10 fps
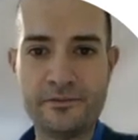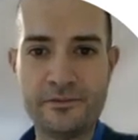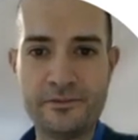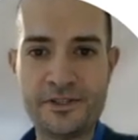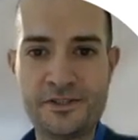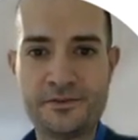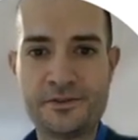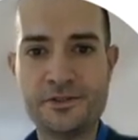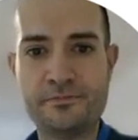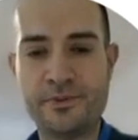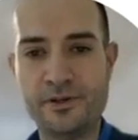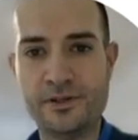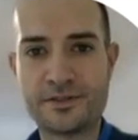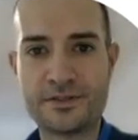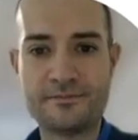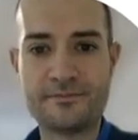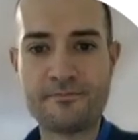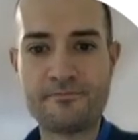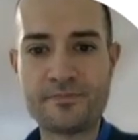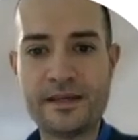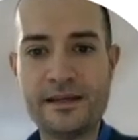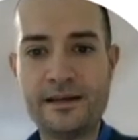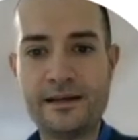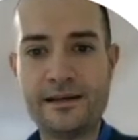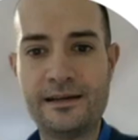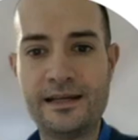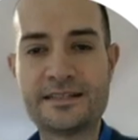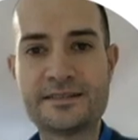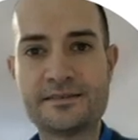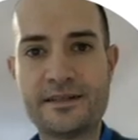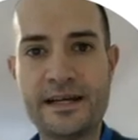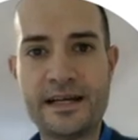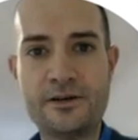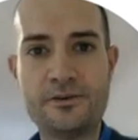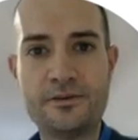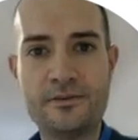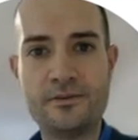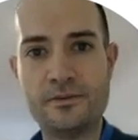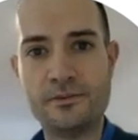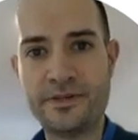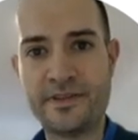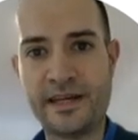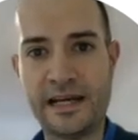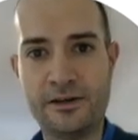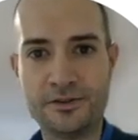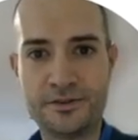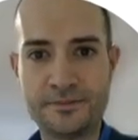with two point loads. Let's try now with a line load.